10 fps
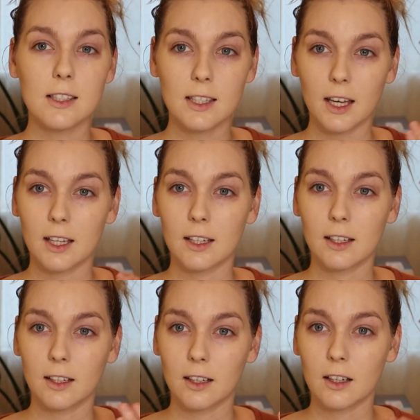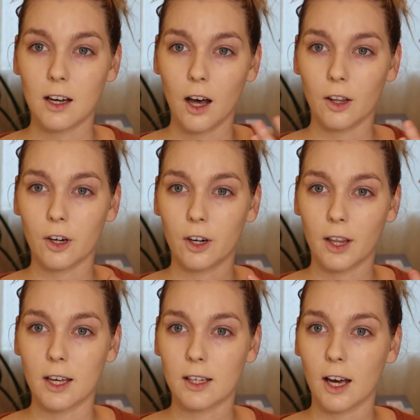skin color,
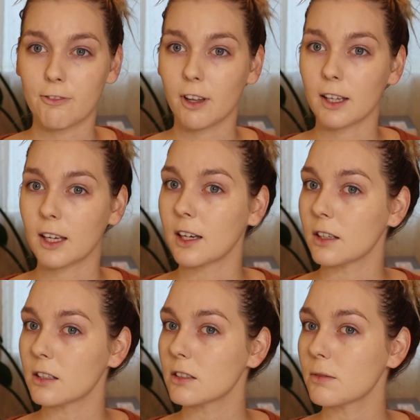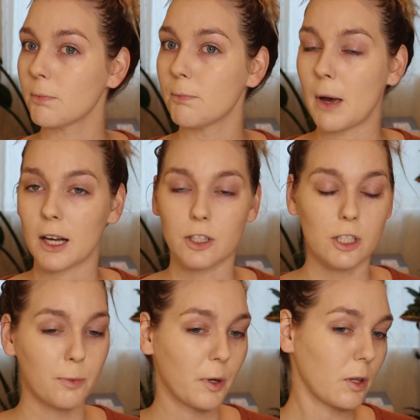like, I feel like it
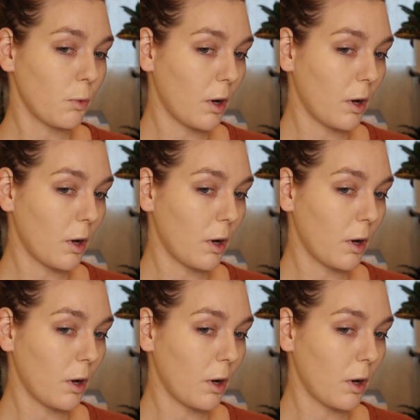matches pretty